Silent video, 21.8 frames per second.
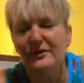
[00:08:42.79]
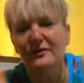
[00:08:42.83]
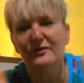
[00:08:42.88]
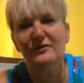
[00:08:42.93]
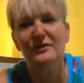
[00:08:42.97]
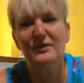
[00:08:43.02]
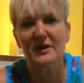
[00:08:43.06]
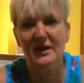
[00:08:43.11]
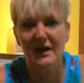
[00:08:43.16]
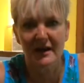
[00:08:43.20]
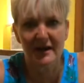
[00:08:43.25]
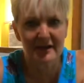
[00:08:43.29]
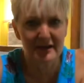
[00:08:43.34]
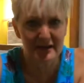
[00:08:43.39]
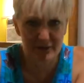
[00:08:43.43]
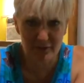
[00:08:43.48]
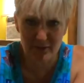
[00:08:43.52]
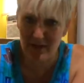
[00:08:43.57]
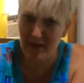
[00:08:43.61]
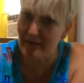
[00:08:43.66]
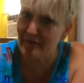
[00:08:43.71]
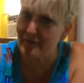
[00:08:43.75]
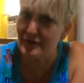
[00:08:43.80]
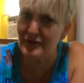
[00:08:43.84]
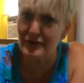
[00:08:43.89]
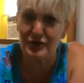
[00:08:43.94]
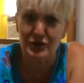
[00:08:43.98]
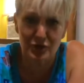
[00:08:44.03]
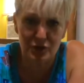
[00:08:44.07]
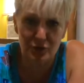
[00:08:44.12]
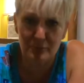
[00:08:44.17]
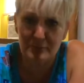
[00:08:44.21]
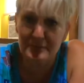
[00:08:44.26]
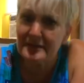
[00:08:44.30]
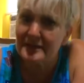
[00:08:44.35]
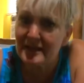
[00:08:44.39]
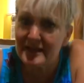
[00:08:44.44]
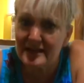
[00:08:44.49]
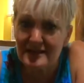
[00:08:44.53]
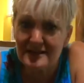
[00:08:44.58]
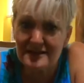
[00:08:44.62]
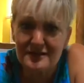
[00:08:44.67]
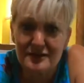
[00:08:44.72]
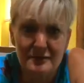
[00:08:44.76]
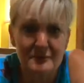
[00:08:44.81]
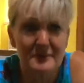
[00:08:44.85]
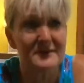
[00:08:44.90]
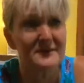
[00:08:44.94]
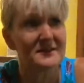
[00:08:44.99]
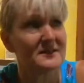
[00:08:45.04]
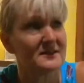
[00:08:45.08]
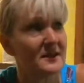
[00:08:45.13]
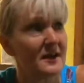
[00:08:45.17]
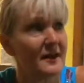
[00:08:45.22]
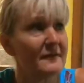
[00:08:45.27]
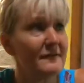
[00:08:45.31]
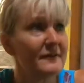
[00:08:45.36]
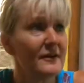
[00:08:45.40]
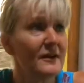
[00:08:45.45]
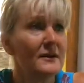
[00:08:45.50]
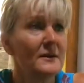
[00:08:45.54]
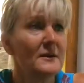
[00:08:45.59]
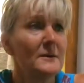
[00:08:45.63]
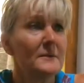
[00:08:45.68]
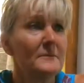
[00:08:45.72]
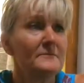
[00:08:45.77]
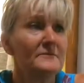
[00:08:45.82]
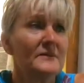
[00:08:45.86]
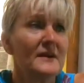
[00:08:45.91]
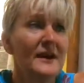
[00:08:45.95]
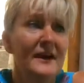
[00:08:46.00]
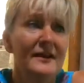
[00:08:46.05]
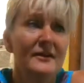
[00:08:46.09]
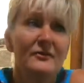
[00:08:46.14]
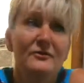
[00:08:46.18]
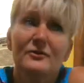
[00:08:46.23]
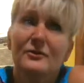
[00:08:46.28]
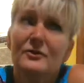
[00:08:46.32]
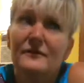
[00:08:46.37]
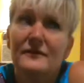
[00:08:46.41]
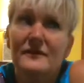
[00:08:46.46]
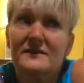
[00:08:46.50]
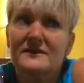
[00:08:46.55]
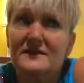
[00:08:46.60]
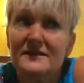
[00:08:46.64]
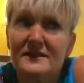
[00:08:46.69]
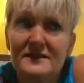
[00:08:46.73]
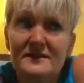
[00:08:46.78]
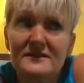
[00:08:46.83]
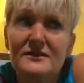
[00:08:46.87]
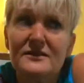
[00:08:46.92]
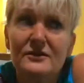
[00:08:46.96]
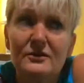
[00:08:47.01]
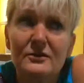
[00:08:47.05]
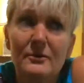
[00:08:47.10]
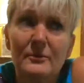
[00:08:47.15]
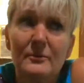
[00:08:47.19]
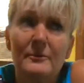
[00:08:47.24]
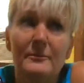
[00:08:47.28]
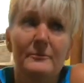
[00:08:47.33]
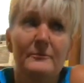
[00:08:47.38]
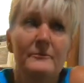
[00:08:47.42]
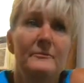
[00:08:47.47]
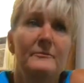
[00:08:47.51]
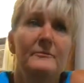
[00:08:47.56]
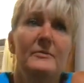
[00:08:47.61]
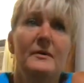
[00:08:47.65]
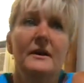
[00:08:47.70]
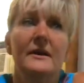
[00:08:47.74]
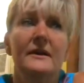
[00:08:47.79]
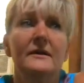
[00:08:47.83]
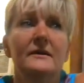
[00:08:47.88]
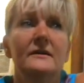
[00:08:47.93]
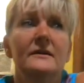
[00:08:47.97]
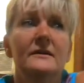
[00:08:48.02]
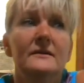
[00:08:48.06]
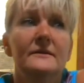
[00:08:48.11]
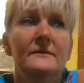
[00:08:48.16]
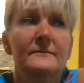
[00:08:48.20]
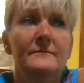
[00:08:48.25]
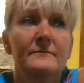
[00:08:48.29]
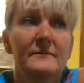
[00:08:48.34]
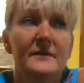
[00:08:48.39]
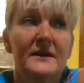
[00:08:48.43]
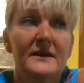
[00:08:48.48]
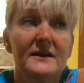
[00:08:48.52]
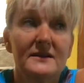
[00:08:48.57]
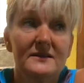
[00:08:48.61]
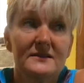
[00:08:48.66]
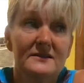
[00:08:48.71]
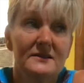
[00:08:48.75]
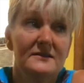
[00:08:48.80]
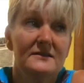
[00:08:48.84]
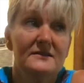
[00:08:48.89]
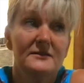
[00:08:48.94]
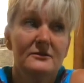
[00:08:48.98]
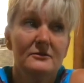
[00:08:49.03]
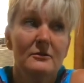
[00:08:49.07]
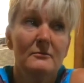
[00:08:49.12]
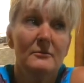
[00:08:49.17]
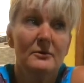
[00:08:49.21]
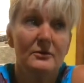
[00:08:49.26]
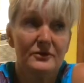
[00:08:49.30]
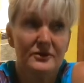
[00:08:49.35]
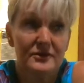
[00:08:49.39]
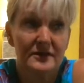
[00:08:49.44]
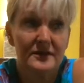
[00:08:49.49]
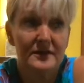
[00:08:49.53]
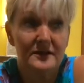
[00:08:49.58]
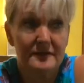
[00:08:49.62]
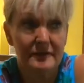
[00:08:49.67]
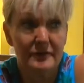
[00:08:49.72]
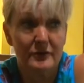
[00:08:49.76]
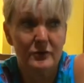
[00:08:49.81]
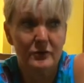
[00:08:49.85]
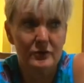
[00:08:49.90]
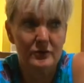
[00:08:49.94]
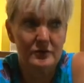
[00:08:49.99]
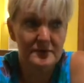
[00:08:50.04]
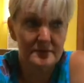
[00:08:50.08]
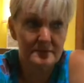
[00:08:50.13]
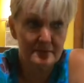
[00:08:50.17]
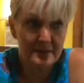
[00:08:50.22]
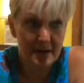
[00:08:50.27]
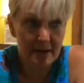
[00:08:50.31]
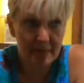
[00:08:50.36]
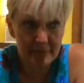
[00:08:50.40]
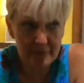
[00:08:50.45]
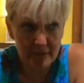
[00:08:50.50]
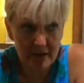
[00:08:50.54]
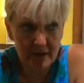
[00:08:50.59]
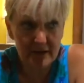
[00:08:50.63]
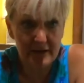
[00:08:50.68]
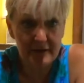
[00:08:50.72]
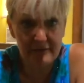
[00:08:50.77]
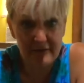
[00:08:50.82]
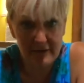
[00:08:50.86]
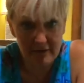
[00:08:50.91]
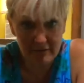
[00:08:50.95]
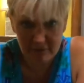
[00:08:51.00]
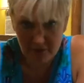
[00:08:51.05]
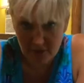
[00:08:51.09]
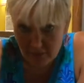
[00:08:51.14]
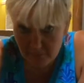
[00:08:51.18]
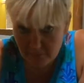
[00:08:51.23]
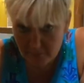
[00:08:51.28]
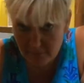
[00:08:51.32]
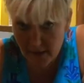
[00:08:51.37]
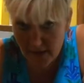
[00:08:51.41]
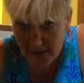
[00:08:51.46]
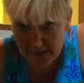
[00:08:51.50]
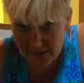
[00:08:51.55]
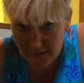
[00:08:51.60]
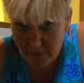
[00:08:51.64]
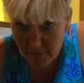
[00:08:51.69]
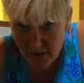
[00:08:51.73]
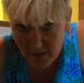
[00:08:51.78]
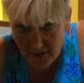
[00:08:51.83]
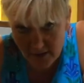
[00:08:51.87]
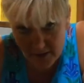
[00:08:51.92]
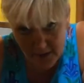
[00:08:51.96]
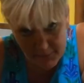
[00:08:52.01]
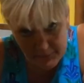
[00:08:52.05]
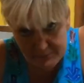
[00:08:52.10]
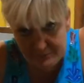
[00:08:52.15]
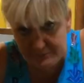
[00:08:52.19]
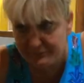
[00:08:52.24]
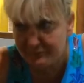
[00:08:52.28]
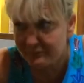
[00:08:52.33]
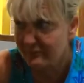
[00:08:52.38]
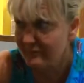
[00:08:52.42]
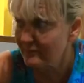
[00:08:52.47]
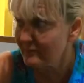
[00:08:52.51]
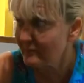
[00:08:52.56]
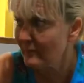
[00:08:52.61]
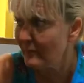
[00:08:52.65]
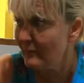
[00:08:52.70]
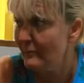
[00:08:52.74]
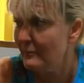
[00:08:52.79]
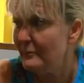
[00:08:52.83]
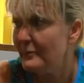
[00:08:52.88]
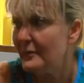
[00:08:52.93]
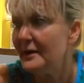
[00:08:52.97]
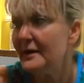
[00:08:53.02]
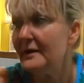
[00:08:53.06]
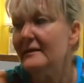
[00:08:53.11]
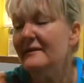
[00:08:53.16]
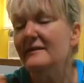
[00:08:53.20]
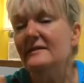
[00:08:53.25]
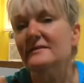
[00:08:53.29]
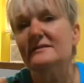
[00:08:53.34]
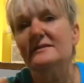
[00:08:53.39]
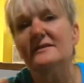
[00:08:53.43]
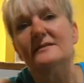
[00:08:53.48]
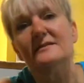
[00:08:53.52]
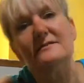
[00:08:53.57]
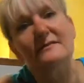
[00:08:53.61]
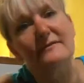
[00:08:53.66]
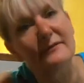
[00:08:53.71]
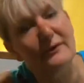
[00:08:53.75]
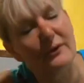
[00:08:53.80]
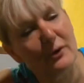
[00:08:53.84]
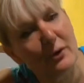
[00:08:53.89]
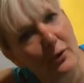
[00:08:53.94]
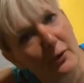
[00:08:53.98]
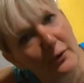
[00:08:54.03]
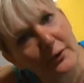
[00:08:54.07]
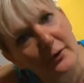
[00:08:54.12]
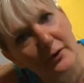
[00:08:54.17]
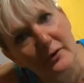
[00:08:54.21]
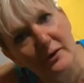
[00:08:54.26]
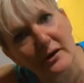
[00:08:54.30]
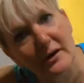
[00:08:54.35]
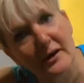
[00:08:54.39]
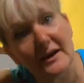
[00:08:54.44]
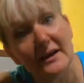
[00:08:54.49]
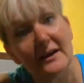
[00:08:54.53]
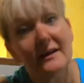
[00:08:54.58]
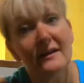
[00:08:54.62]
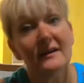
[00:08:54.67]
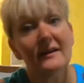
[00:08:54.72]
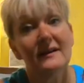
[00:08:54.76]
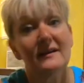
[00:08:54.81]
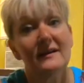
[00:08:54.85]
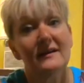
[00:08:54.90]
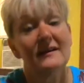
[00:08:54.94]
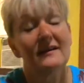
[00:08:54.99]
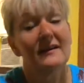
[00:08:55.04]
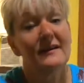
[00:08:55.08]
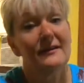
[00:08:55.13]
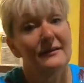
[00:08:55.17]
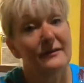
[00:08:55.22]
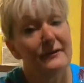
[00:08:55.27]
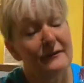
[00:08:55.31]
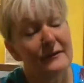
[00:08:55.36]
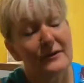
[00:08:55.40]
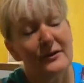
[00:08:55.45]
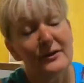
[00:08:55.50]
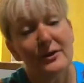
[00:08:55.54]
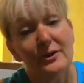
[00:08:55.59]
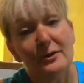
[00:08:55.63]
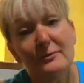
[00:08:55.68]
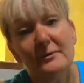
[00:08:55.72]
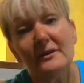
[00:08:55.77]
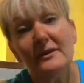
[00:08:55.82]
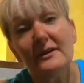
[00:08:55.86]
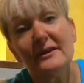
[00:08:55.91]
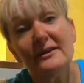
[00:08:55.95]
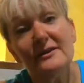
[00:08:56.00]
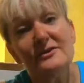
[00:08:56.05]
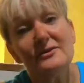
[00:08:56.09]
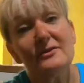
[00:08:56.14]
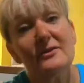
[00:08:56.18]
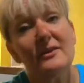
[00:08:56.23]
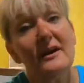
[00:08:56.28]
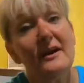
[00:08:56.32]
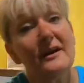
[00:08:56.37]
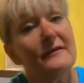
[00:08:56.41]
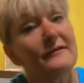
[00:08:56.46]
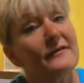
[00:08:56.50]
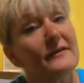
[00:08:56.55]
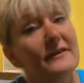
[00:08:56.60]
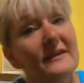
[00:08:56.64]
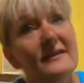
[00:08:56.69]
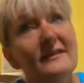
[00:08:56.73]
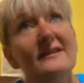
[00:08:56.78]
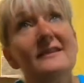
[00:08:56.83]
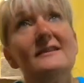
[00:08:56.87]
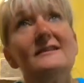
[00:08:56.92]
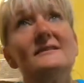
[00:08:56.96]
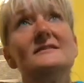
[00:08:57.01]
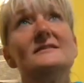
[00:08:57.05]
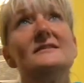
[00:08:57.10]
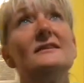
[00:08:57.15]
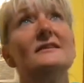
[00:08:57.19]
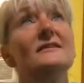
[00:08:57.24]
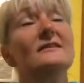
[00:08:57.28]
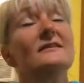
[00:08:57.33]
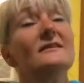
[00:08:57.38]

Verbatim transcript: You're young and you haven't accumulated so much stuff. I don't know that it's easier, but because it's still emotionally difficult sometimes to leave everybody behind. But this is, if you're older and you've accumulated your life like this,